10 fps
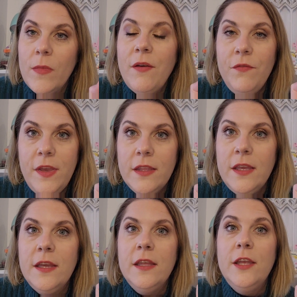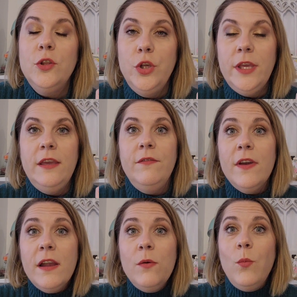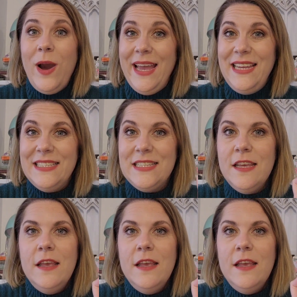feeling and looking very white.